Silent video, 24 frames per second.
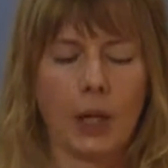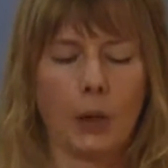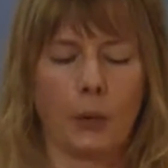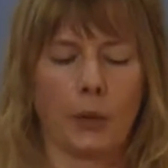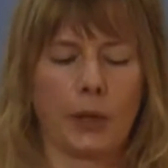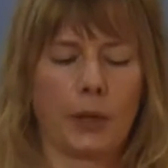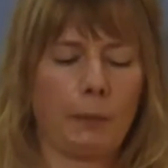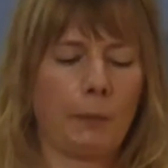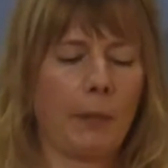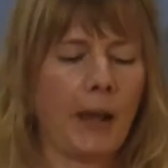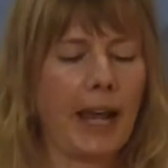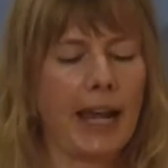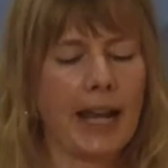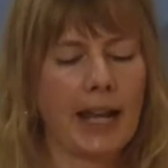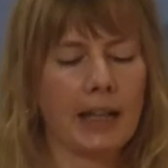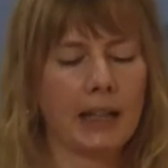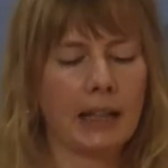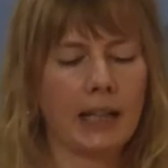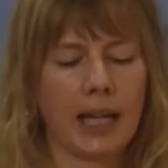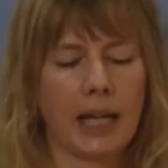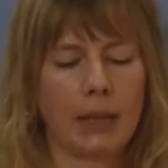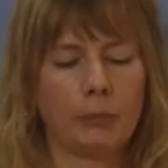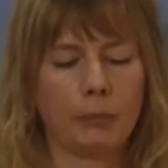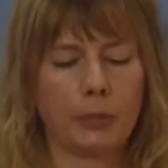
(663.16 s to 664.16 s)
With
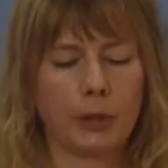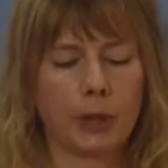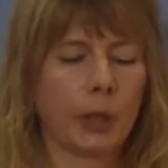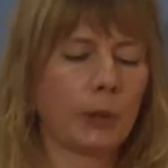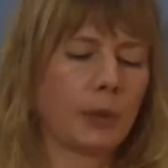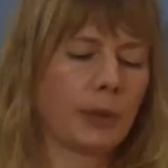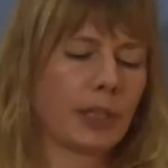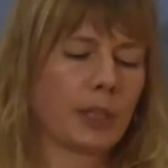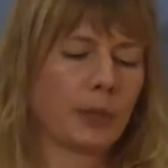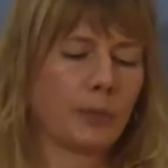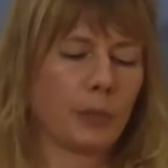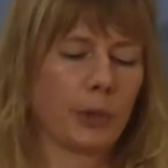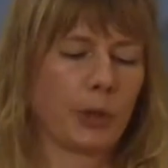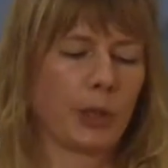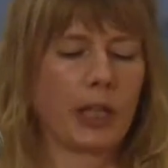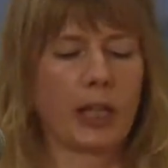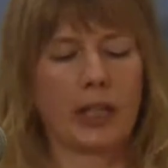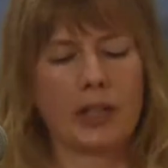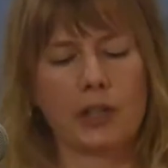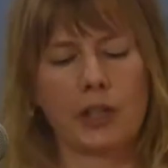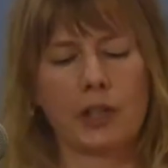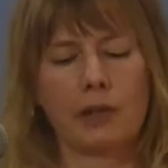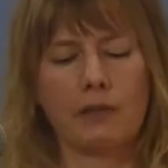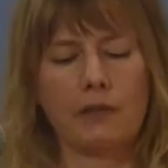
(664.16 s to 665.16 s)
pale and bloated
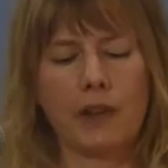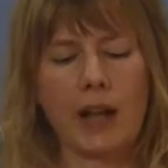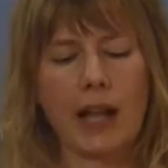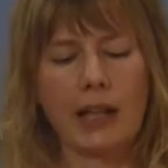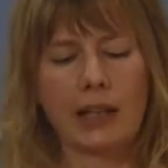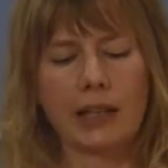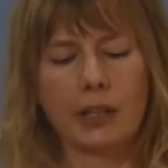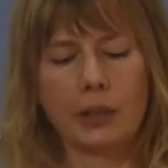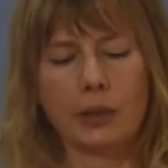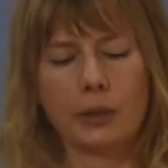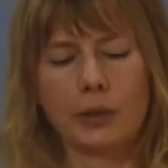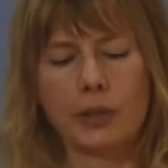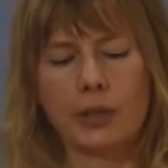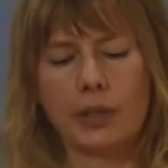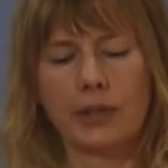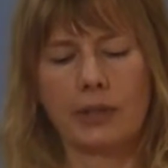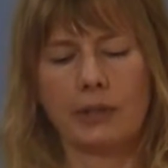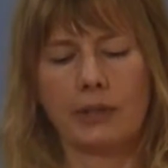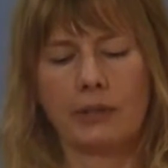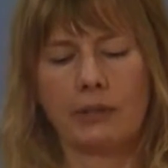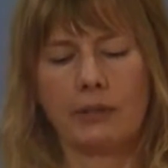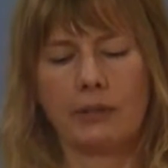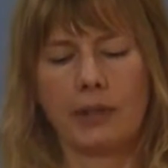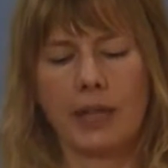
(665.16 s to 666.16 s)
production values,
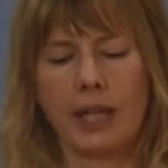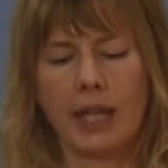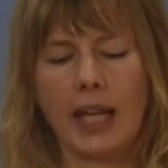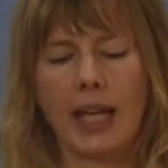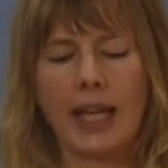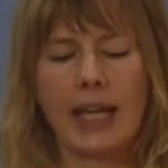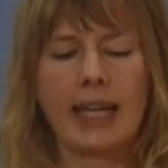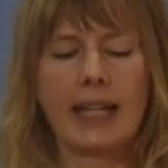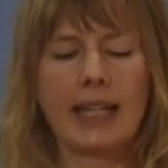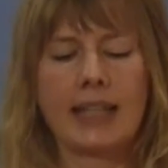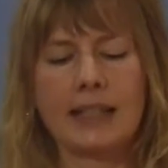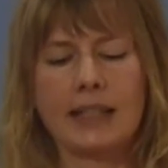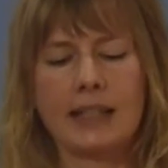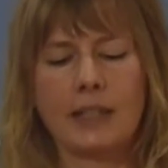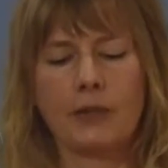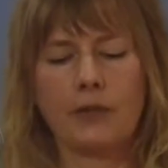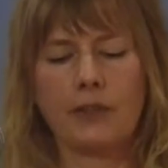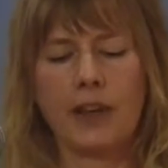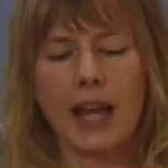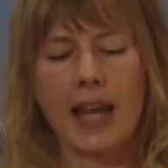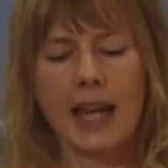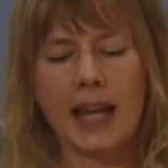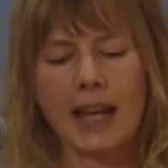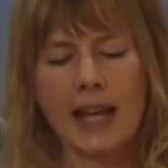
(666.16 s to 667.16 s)
hits
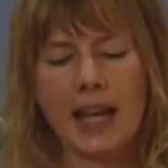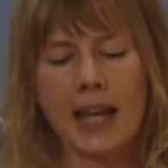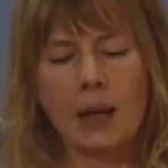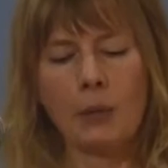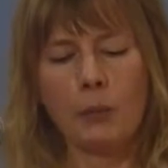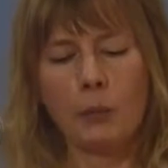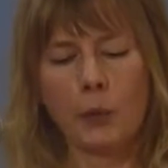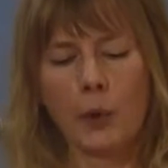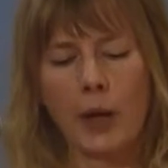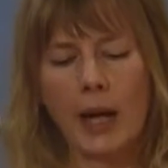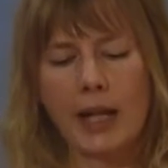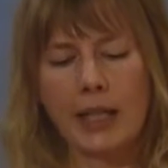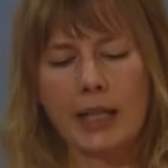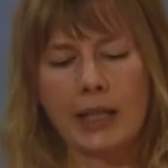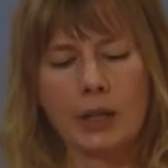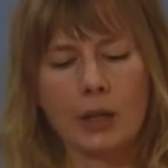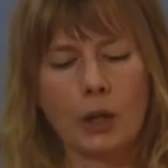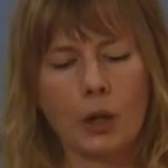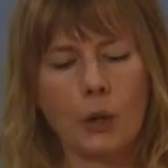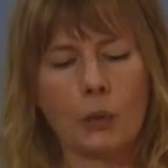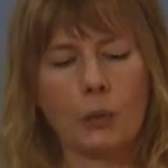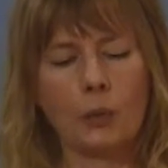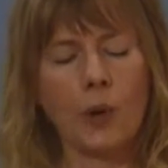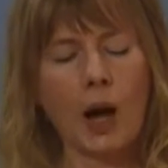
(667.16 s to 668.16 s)
of AM
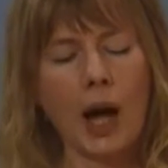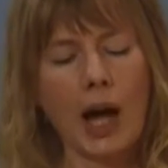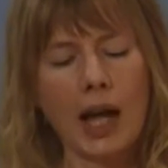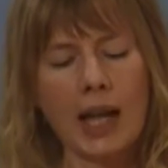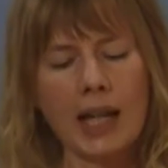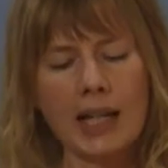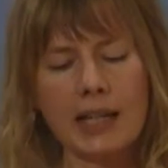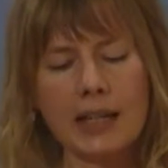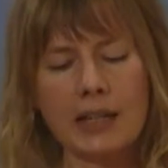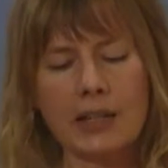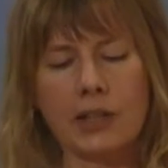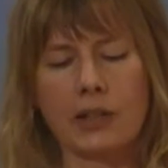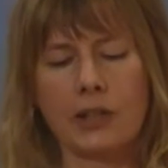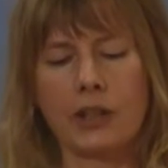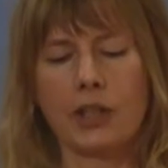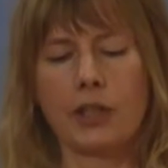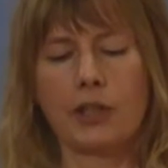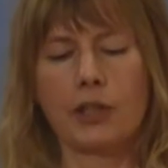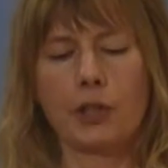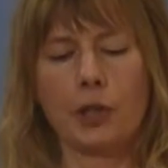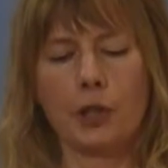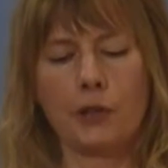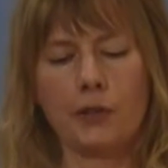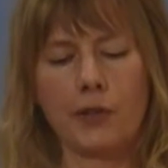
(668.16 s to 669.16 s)
radio rise to the
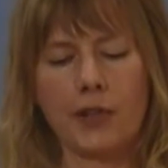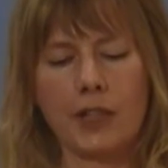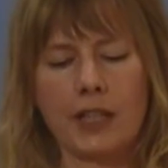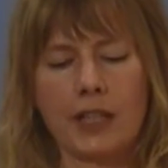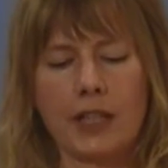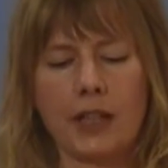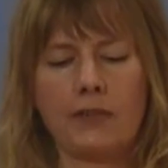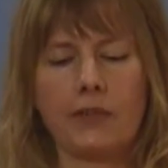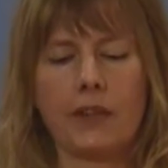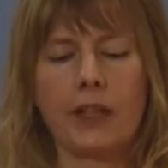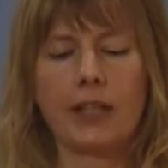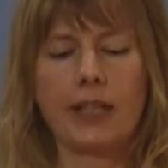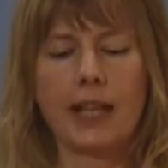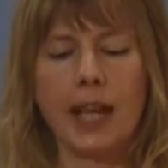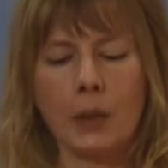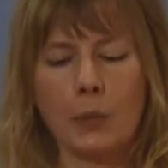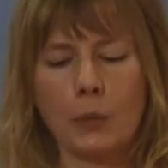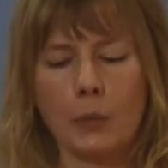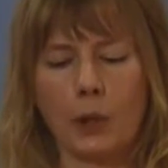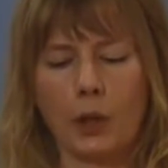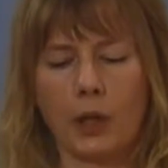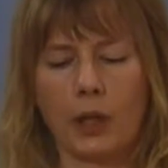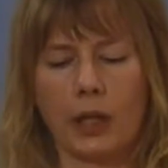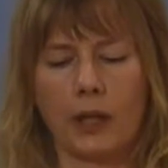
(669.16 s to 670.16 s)
surface of a
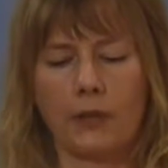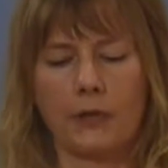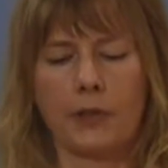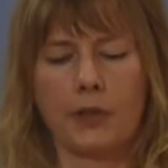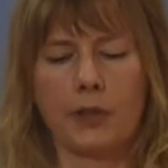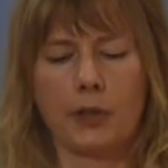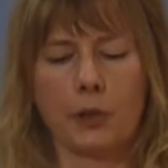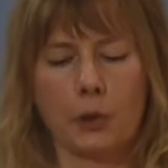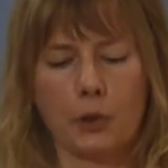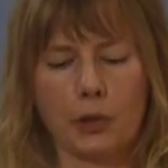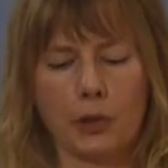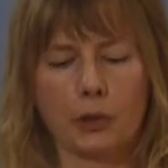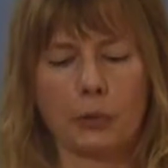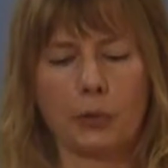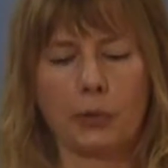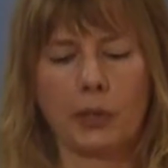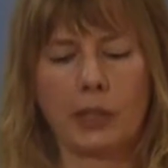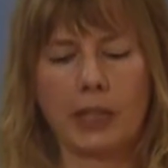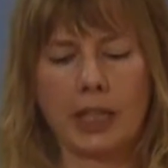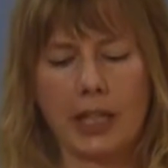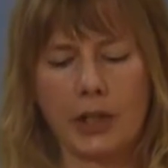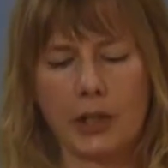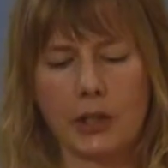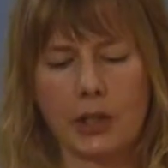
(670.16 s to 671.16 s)
network of social
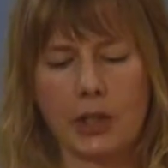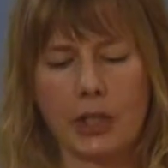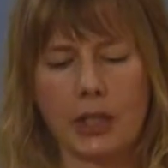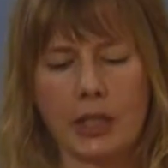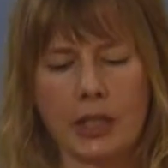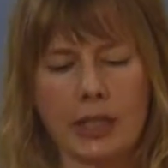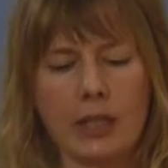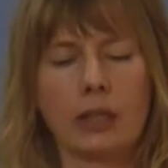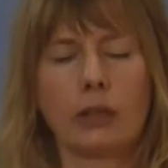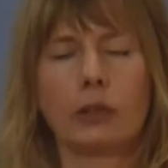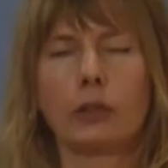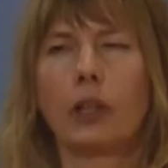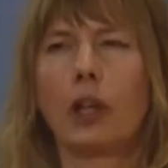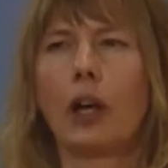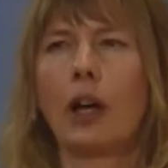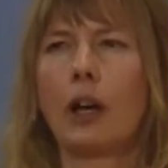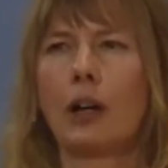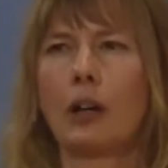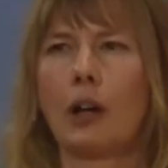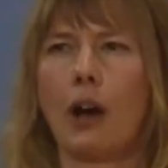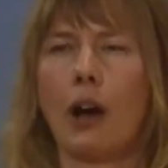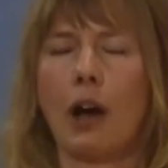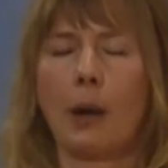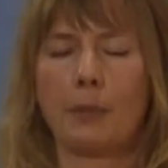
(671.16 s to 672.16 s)
relations
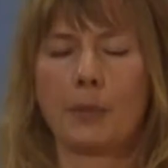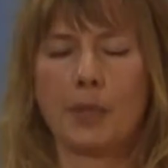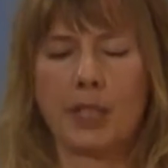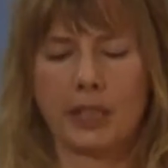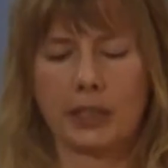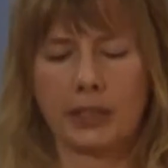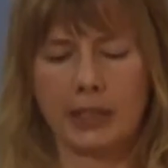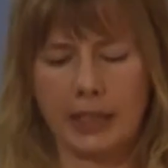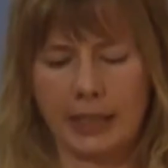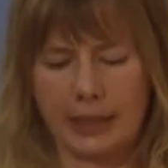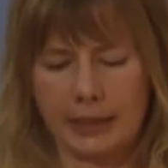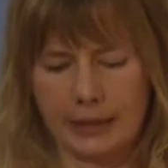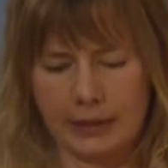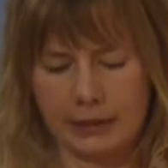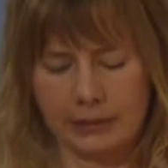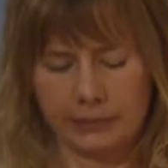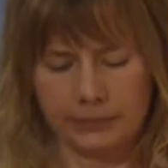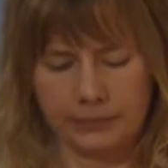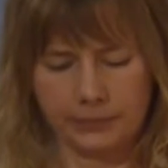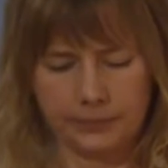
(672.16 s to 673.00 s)
long obsolete.